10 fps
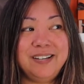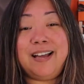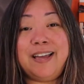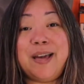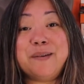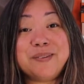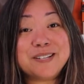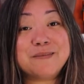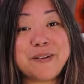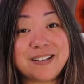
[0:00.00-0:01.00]
I am
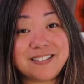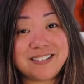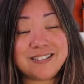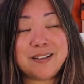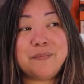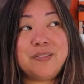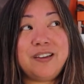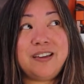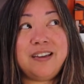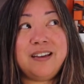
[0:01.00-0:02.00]
expecting
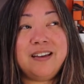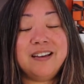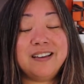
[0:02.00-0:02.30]
something